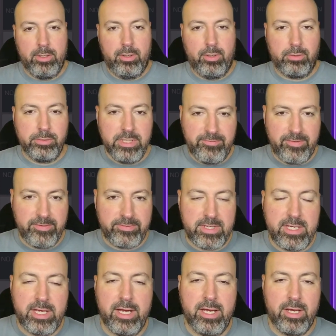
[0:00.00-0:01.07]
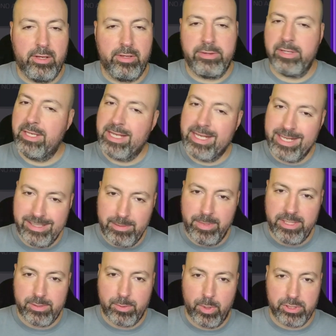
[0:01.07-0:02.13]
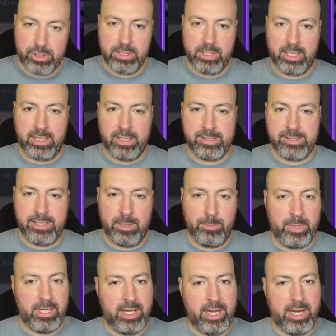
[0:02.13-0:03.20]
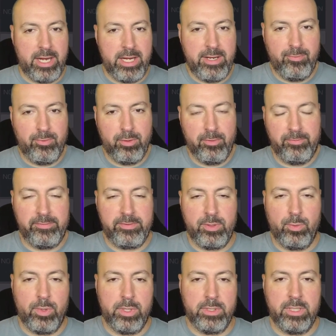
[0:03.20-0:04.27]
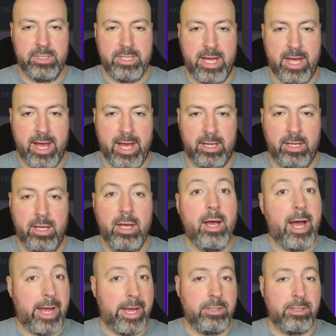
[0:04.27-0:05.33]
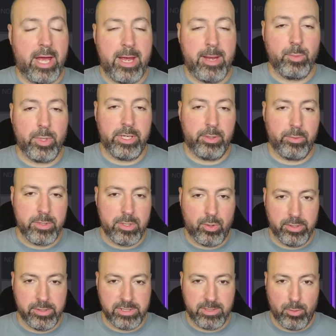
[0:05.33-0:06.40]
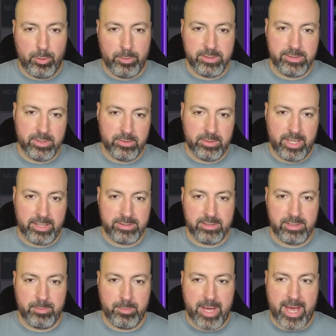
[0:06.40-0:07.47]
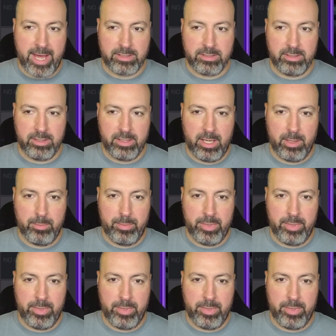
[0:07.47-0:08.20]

Only 50k health. He is a bit squishy, like I said, but 8451 attack. I am running recoils at the moment, so that's impacting that.